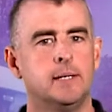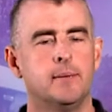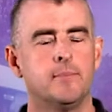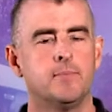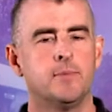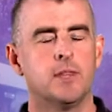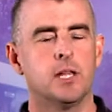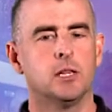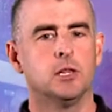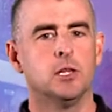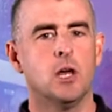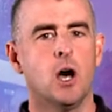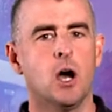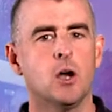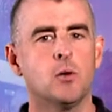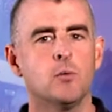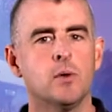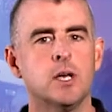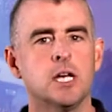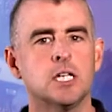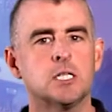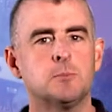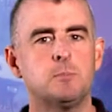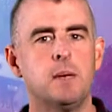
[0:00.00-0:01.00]
The lung
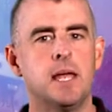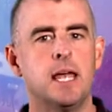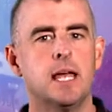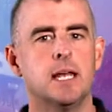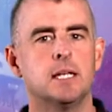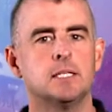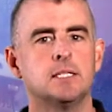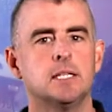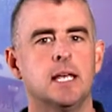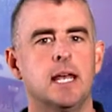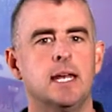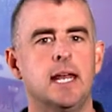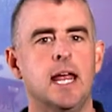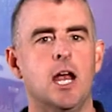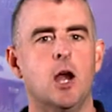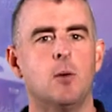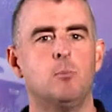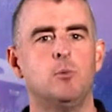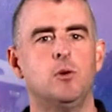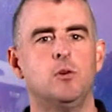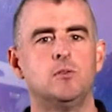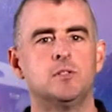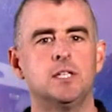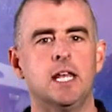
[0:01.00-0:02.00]
re-expands and air
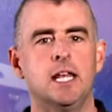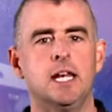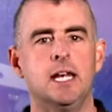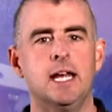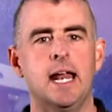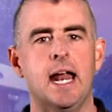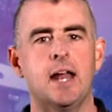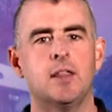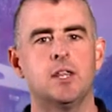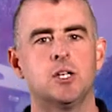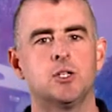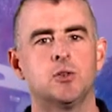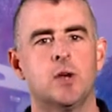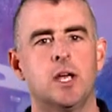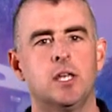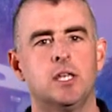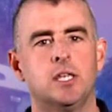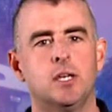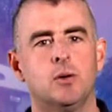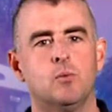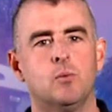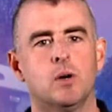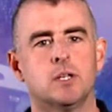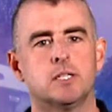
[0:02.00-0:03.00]
moves in and out of the
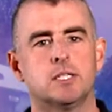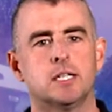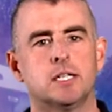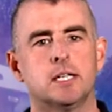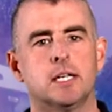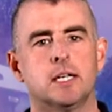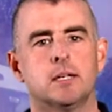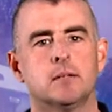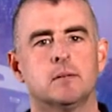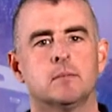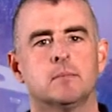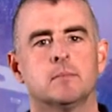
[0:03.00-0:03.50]
trachea once again.